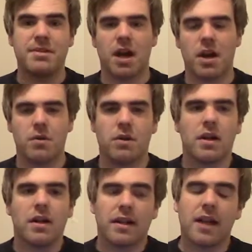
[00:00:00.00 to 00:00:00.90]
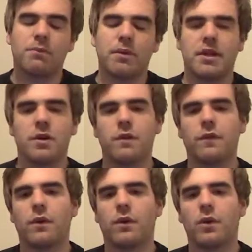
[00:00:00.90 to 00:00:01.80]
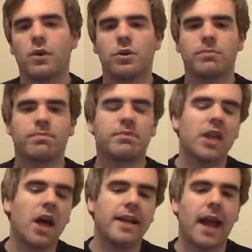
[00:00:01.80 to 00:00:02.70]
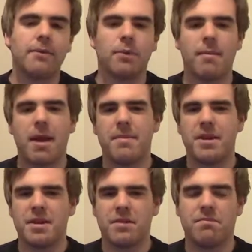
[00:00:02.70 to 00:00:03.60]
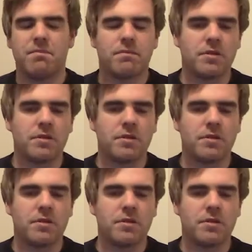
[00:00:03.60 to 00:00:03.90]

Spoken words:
So that's pretty cool for certain games where maybe